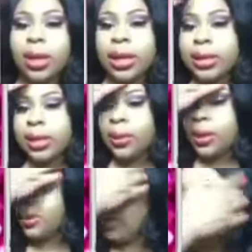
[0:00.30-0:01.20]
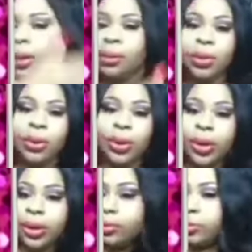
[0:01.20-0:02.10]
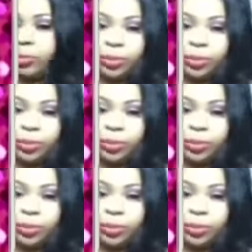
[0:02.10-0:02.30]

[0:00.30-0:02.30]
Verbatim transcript: and was shine But it